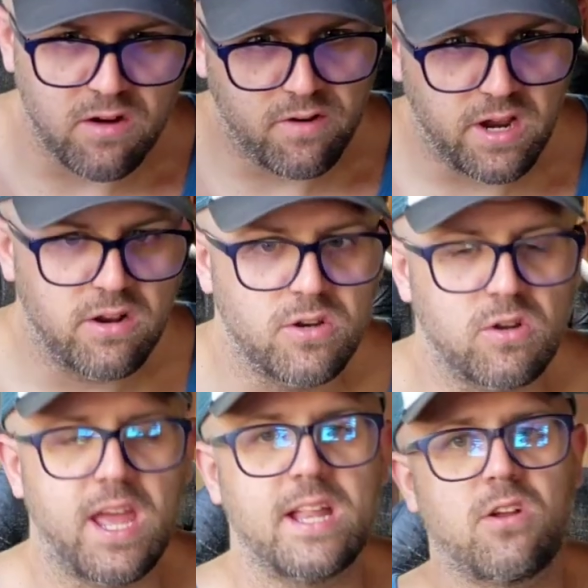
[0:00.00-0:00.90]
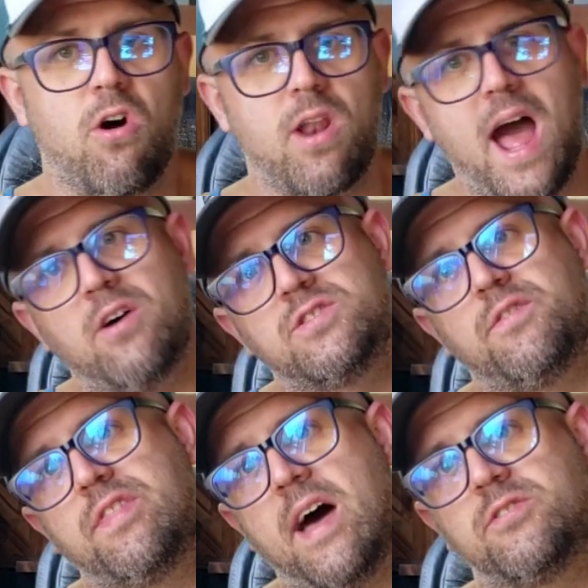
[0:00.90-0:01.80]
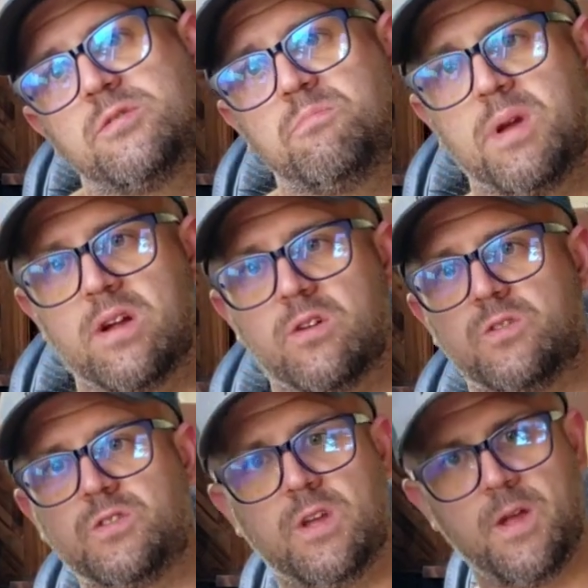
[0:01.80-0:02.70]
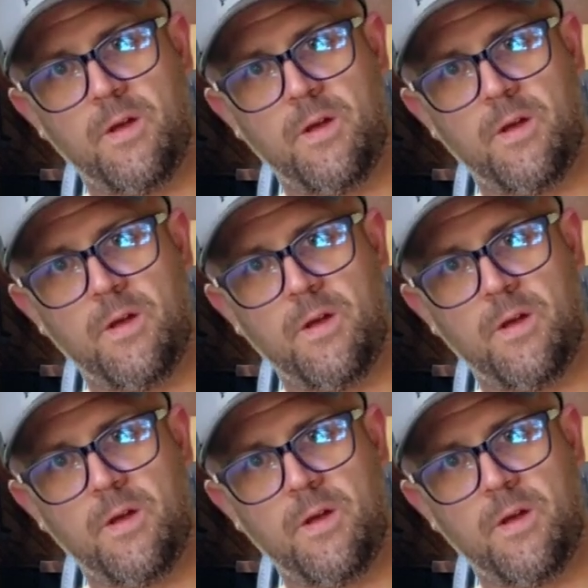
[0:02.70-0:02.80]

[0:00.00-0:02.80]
over here in New Kent called House of 1,000 Beers.